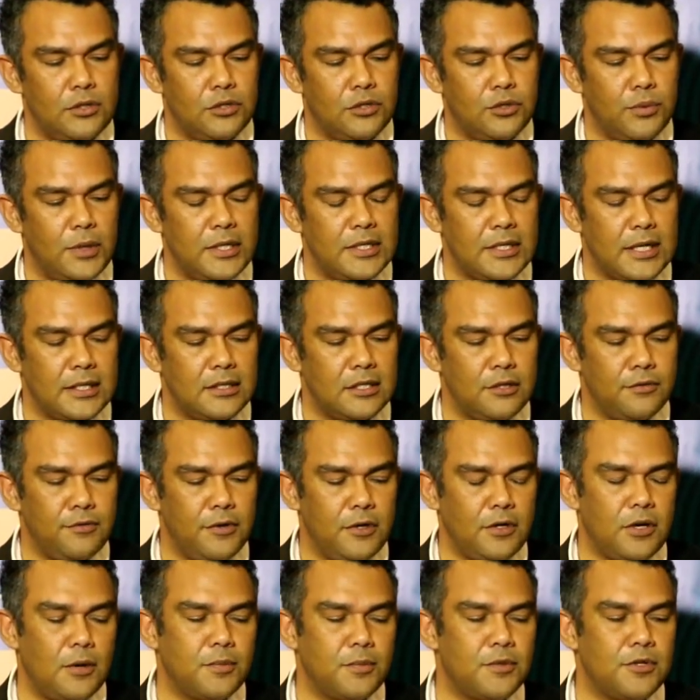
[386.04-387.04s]
doing
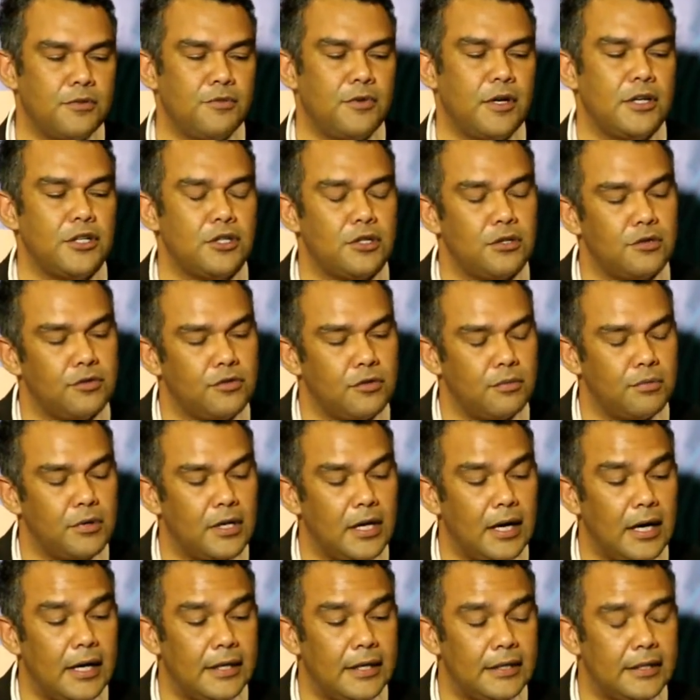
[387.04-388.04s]
scientific observations from
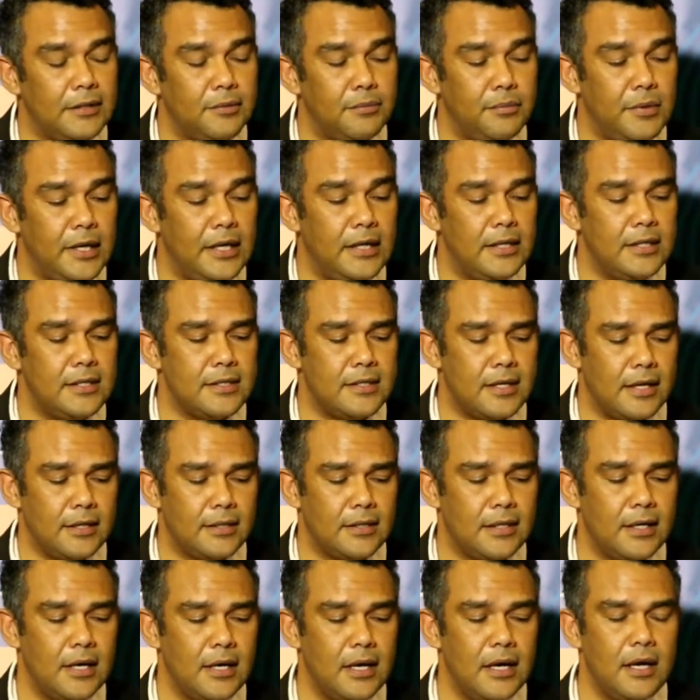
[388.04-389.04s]
Ghana means
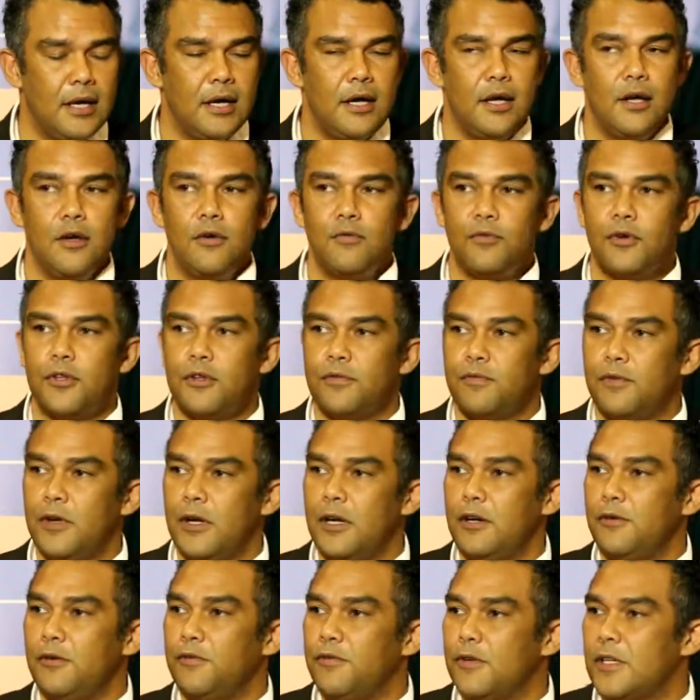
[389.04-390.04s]
that for the
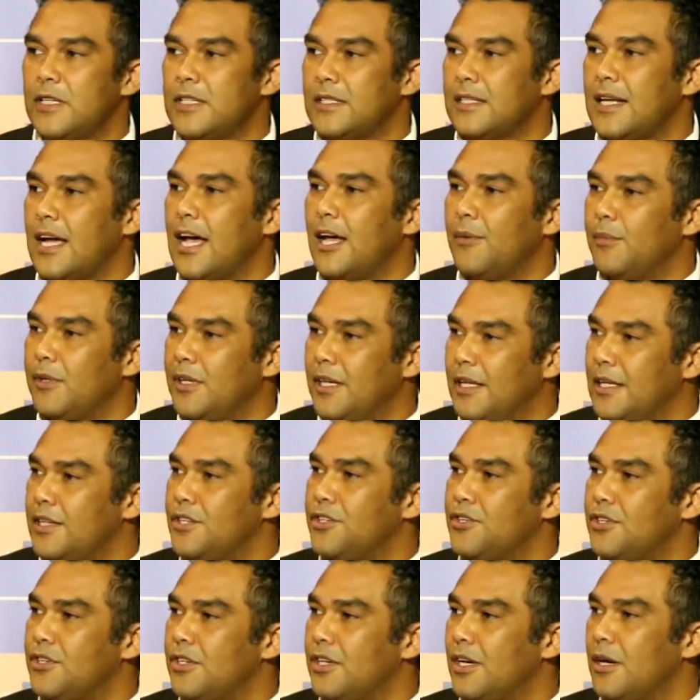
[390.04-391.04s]
very first time in
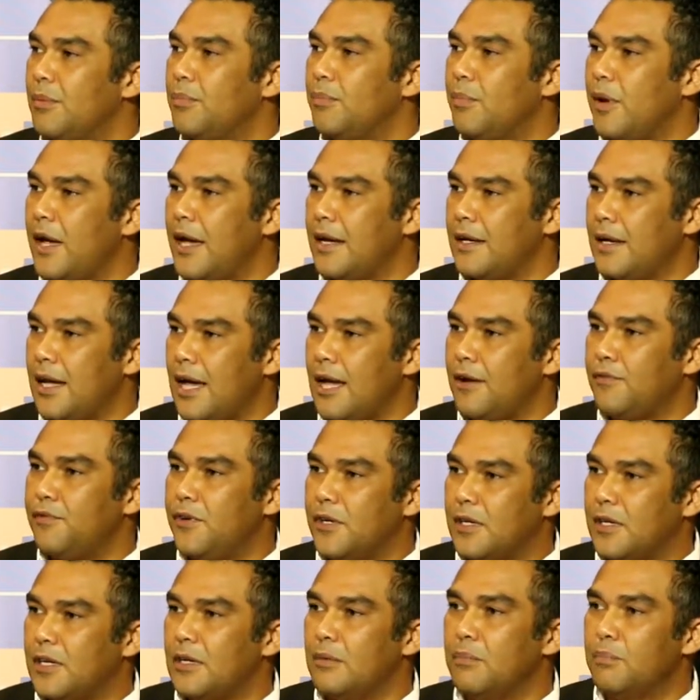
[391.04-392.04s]
history, a
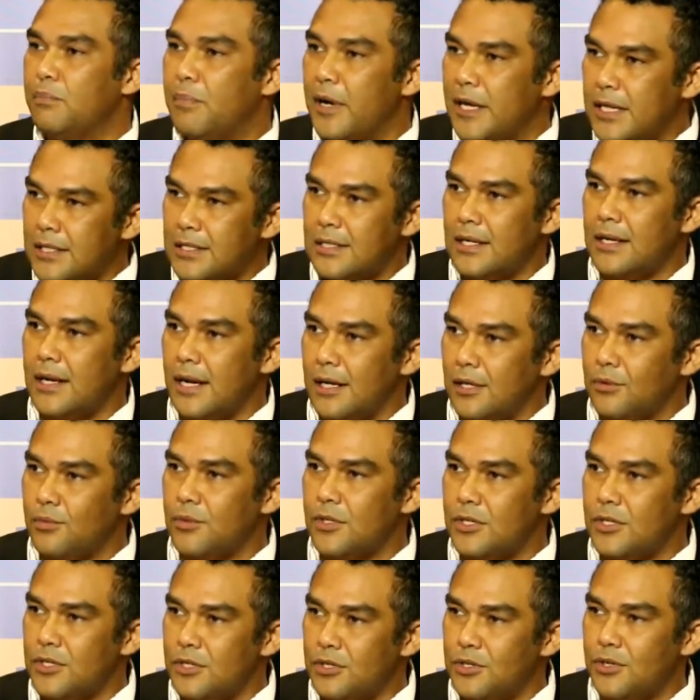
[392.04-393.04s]
pan-African baseline
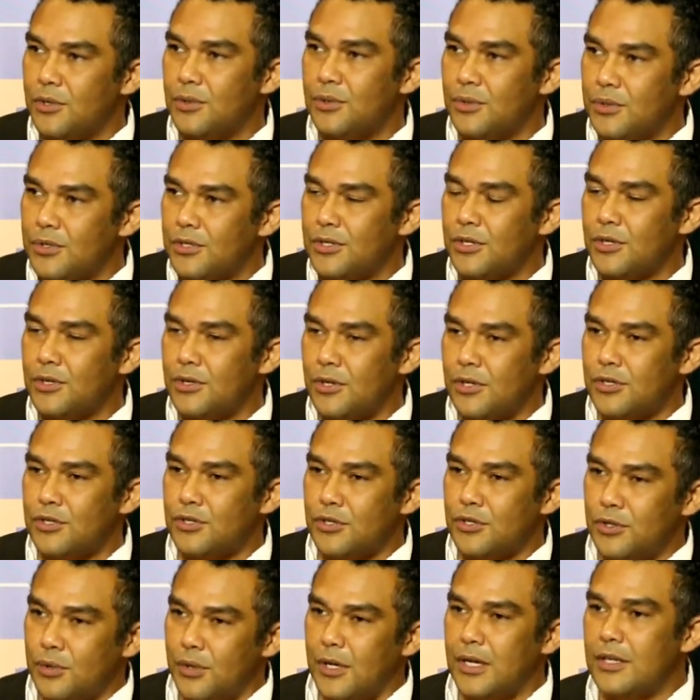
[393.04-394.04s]
was used across
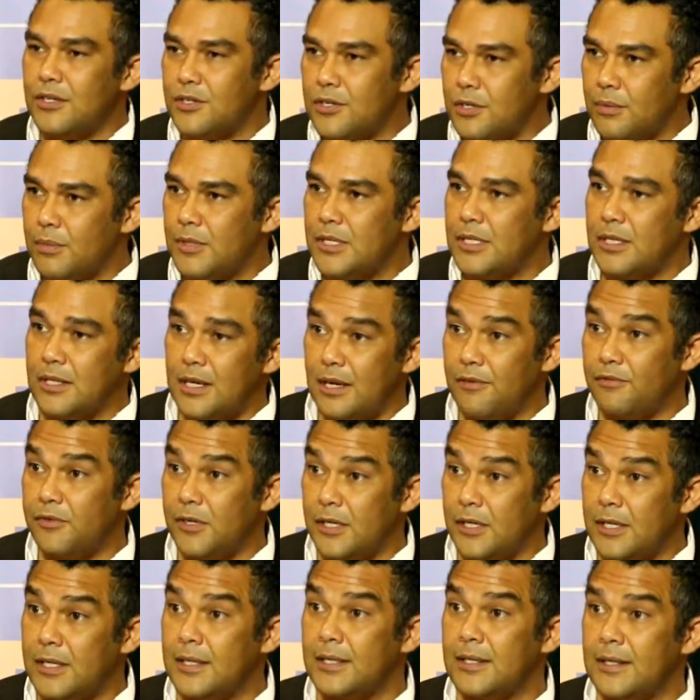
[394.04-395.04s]
two instruments in
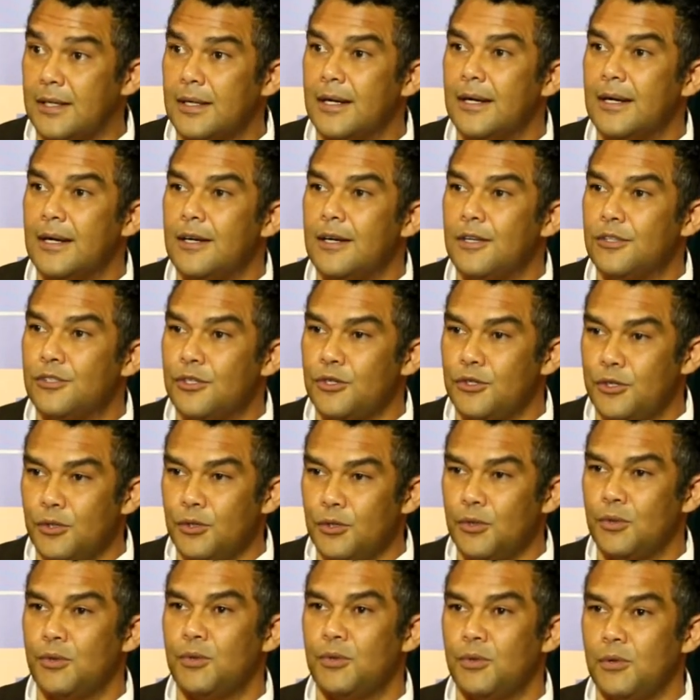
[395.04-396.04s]
Africa to
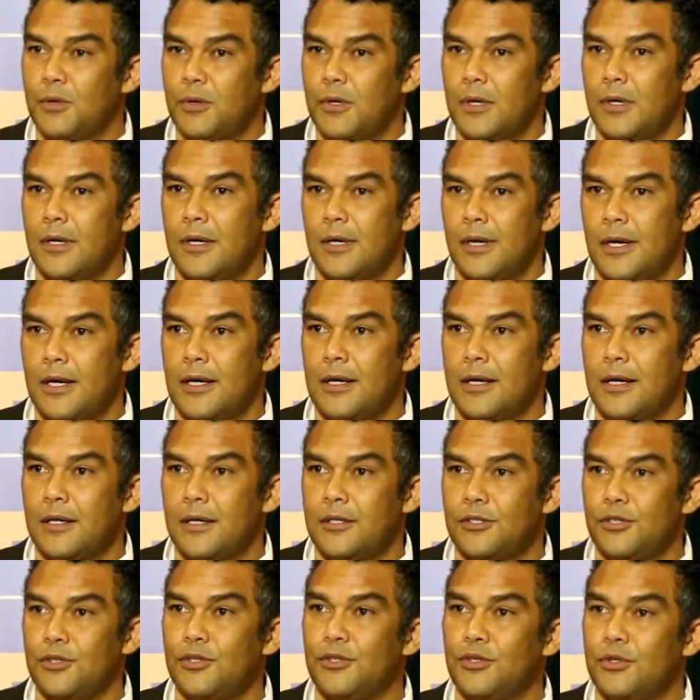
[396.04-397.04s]
do uh,
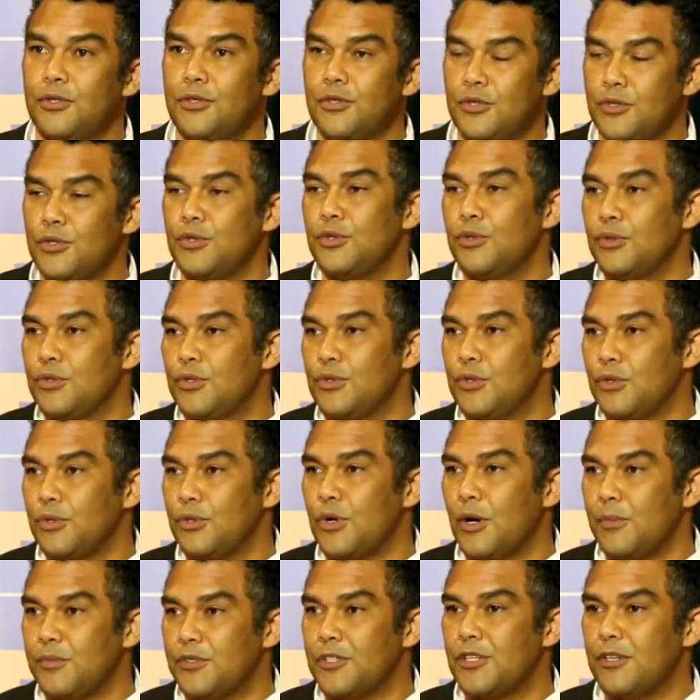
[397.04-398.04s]
to, to, to
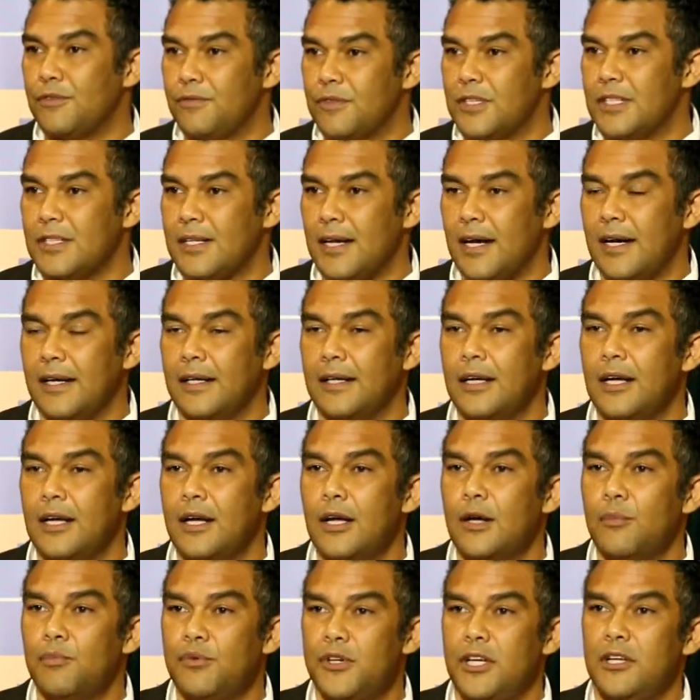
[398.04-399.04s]
observe the sky.
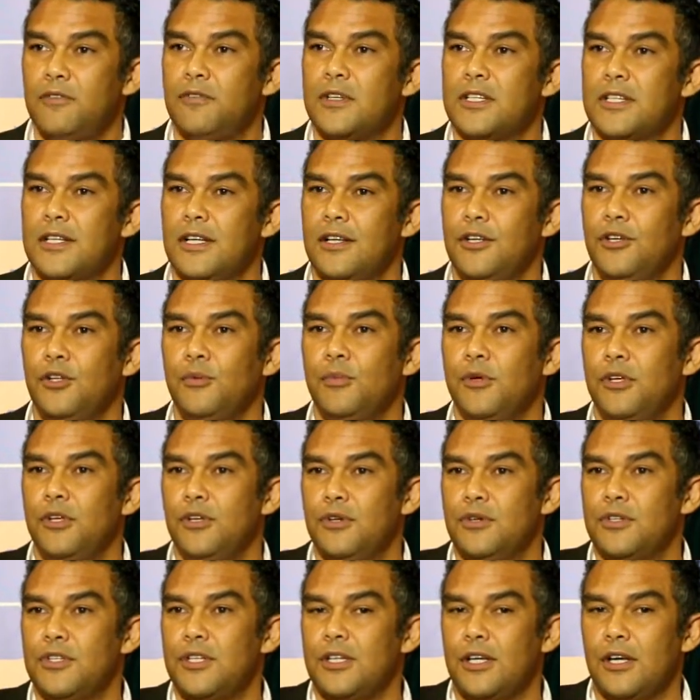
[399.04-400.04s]
Previously, you'll be
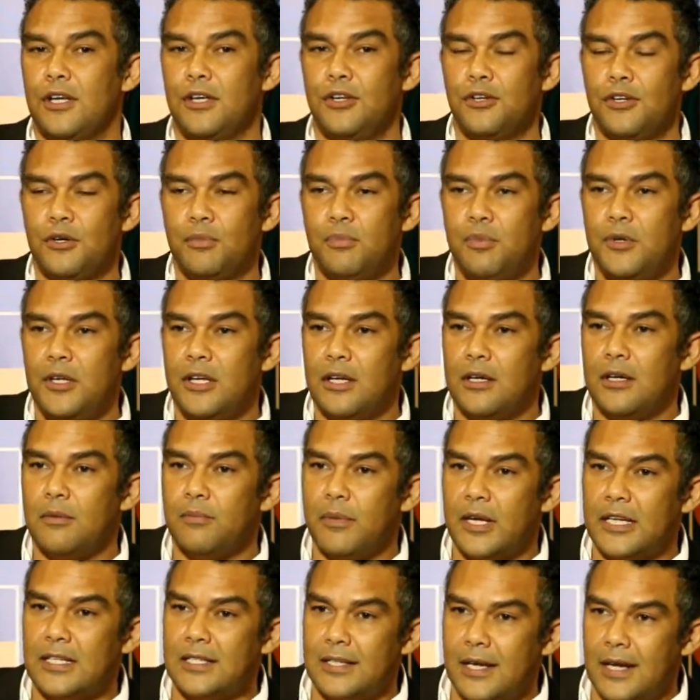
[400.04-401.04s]
using a European
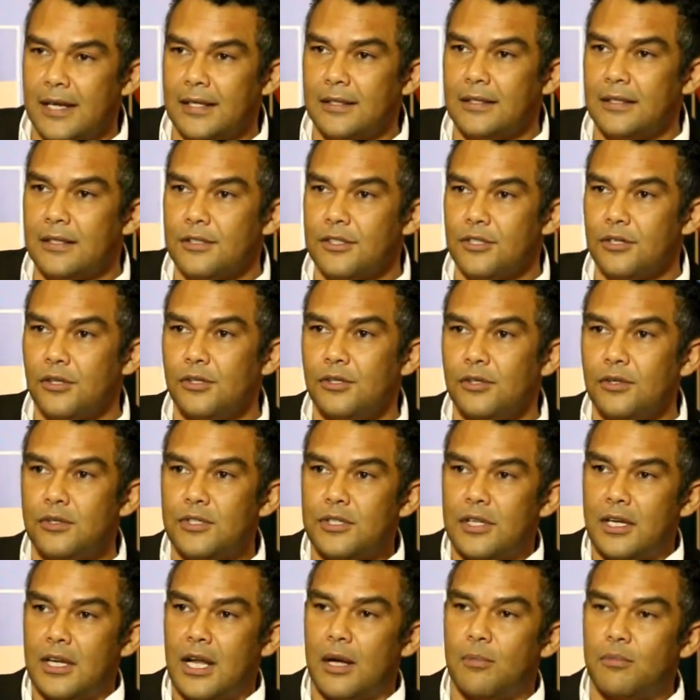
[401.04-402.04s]
baseline, so you'll
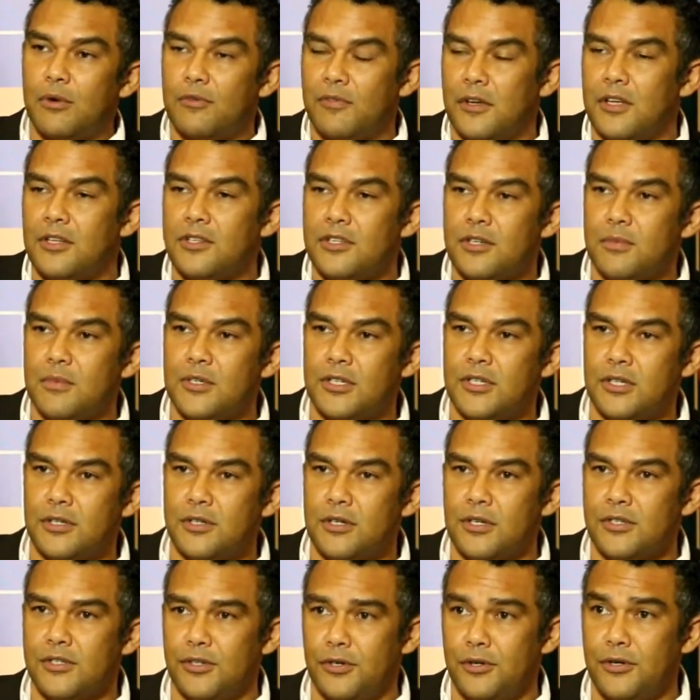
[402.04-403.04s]
use the number of instruments
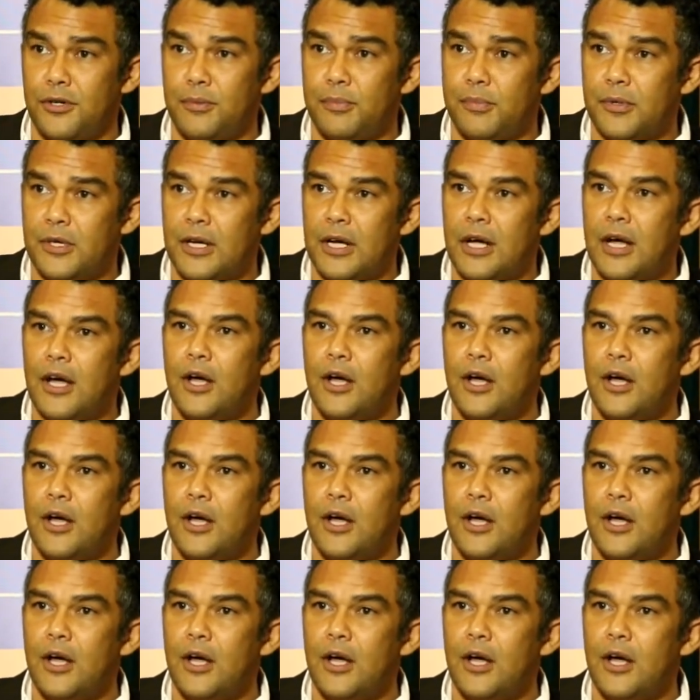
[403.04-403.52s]
across Europe.